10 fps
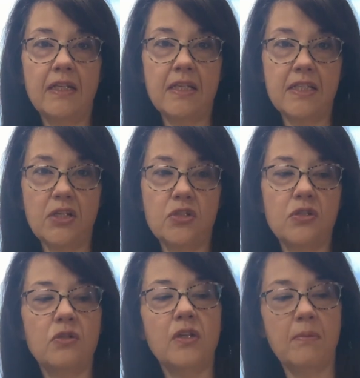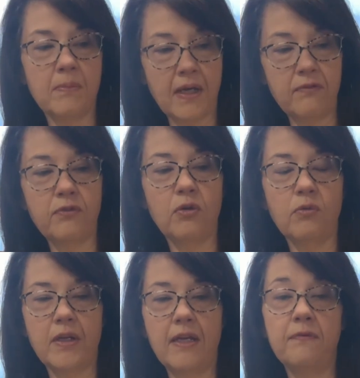intentional and mindful
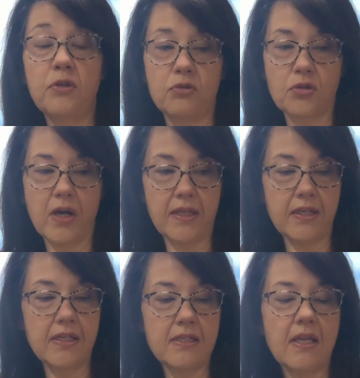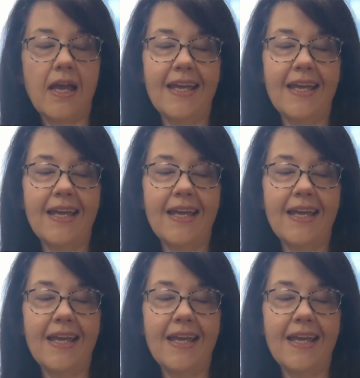if you try this.